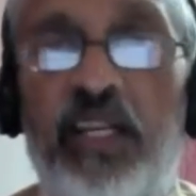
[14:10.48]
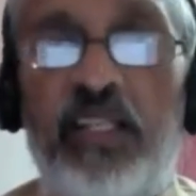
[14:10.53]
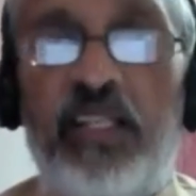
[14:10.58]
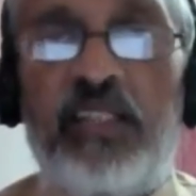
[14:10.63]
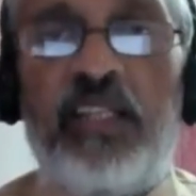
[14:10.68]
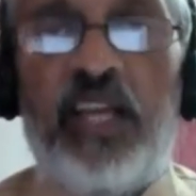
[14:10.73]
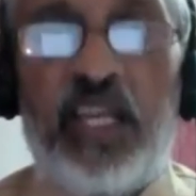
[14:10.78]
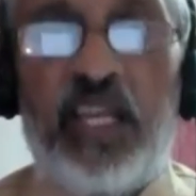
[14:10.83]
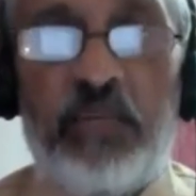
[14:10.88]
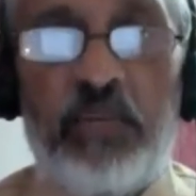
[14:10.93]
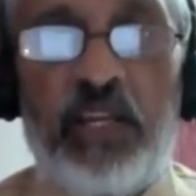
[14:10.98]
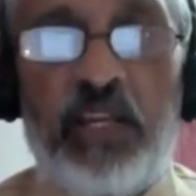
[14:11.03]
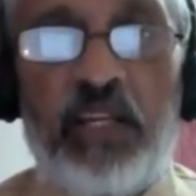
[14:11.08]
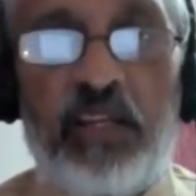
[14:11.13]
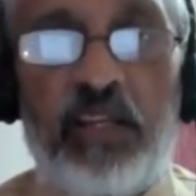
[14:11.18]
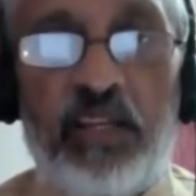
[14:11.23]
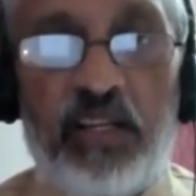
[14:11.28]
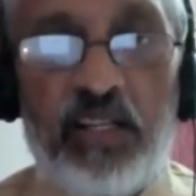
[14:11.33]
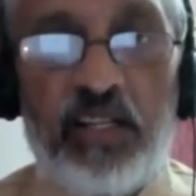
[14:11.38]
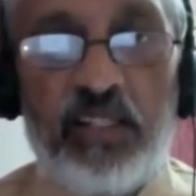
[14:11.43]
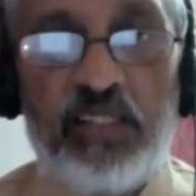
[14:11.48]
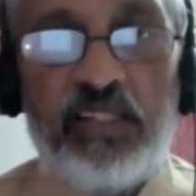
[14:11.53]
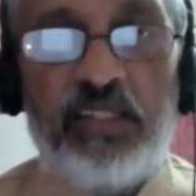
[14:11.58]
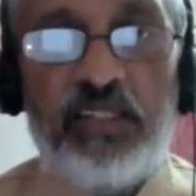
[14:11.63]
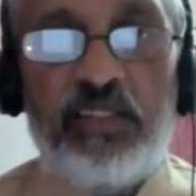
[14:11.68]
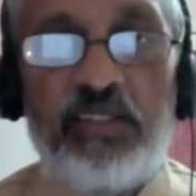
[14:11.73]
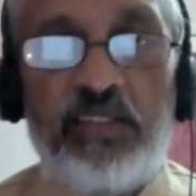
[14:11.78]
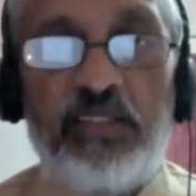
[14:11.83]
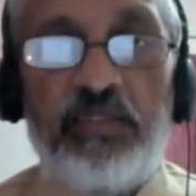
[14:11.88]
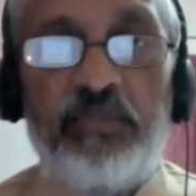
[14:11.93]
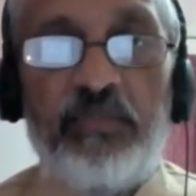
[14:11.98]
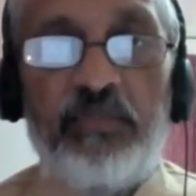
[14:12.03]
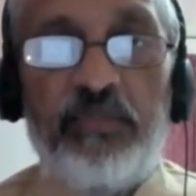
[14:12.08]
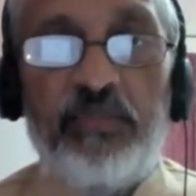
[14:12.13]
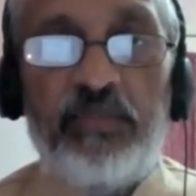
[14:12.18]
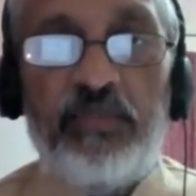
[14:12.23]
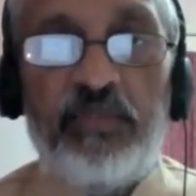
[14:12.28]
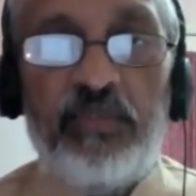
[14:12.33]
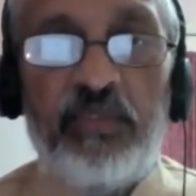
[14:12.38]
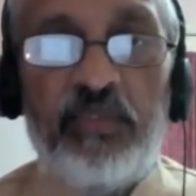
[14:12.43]
is, animal agriculture.
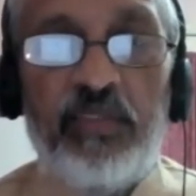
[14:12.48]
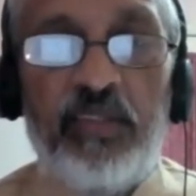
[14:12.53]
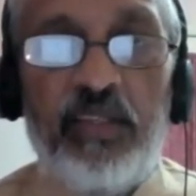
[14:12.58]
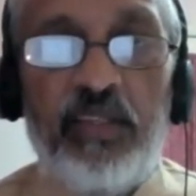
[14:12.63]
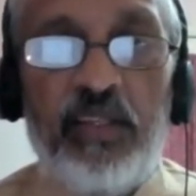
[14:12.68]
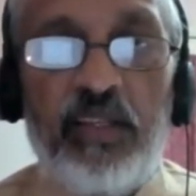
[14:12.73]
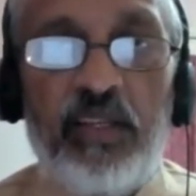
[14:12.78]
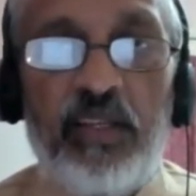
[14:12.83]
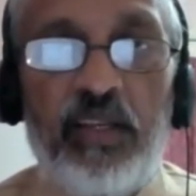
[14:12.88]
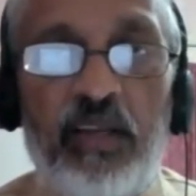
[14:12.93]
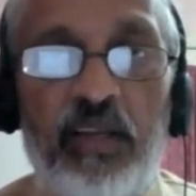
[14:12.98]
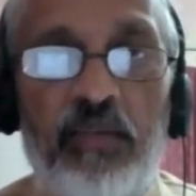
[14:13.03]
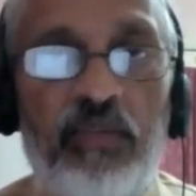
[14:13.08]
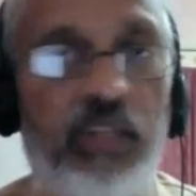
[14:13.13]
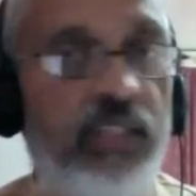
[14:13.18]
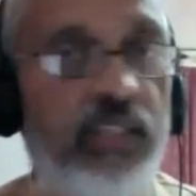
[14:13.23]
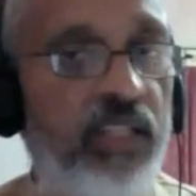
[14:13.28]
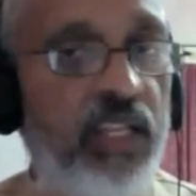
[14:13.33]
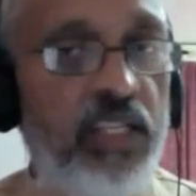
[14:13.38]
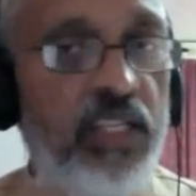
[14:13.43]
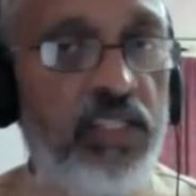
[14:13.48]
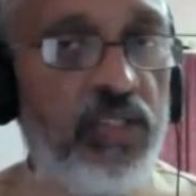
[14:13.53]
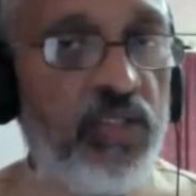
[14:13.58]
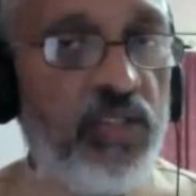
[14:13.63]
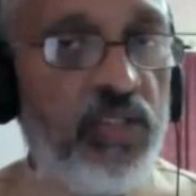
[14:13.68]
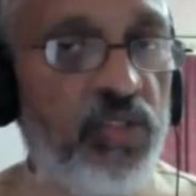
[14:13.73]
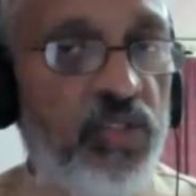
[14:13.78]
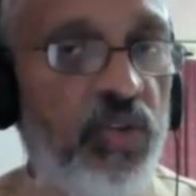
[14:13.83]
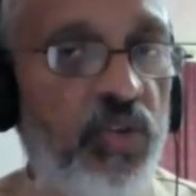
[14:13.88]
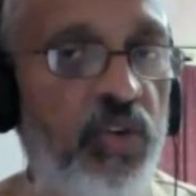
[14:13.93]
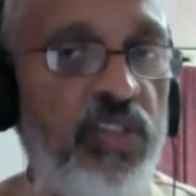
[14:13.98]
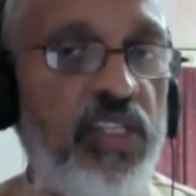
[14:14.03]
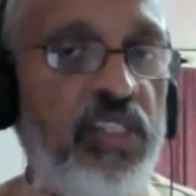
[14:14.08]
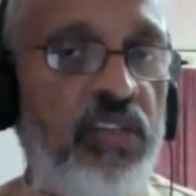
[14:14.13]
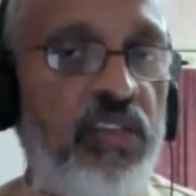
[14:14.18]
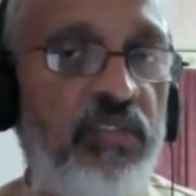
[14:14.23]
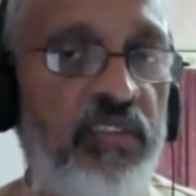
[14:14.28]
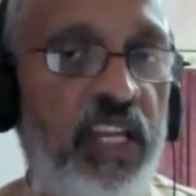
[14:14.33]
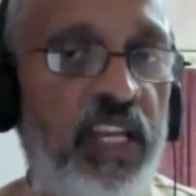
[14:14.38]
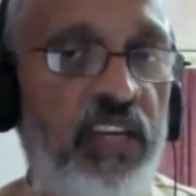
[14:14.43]
When these 2 sources
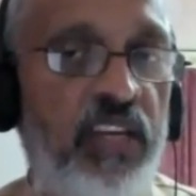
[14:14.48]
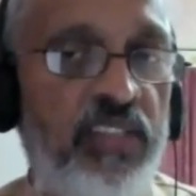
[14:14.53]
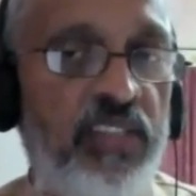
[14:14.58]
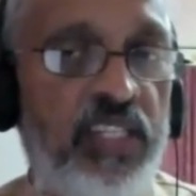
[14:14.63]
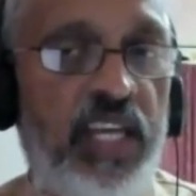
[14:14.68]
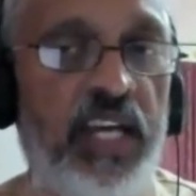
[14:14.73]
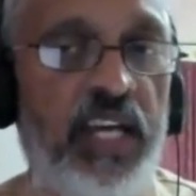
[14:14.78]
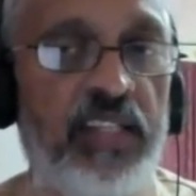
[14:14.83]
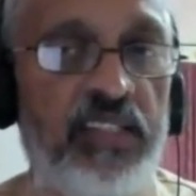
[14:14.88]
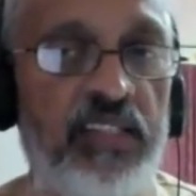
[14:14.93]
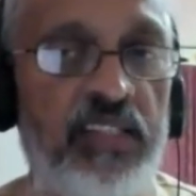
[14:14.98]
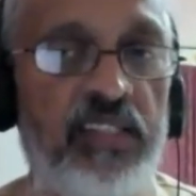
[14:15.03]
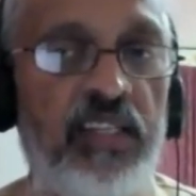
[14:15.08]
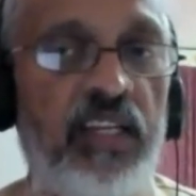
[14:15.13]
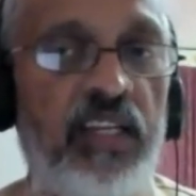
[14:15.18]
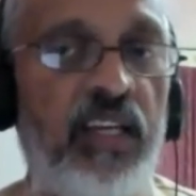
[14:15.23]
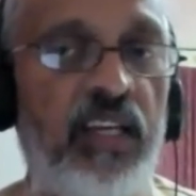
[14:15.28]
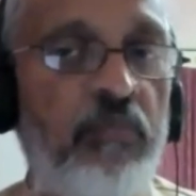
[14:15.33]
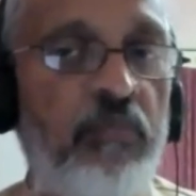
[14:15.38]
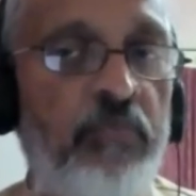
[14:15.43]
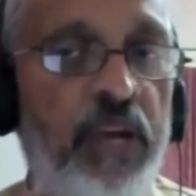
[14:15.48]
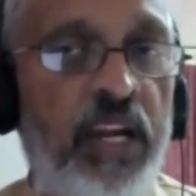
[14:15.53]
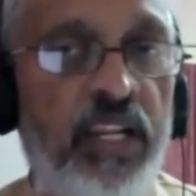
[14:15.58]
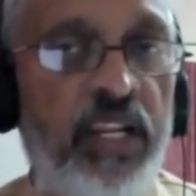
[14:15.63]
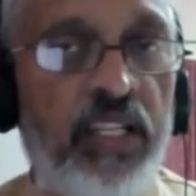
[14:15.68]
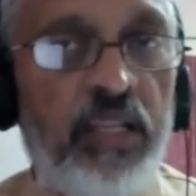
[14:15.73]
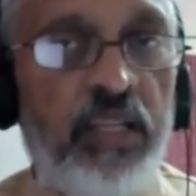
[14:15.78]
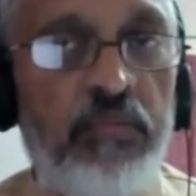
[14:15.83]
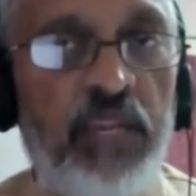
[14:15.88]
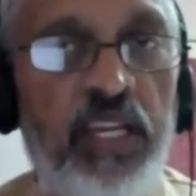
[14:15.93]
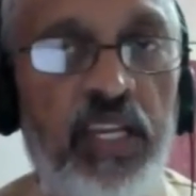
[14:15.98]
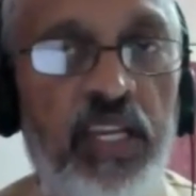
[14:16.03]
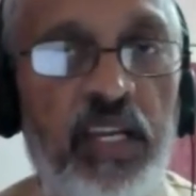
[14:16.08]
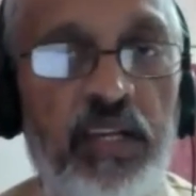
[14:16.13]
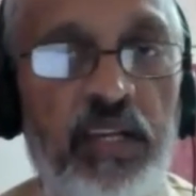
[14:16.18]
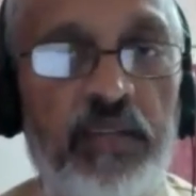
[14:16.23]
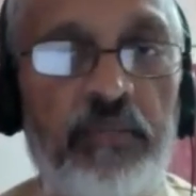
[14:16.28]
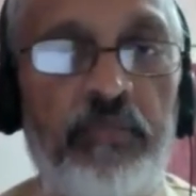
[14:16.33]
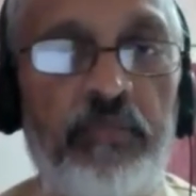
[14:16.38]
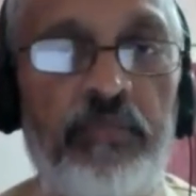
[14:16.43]
of greenhouse gases are compared in the
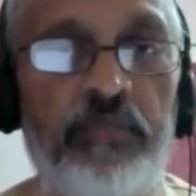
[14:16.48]
media,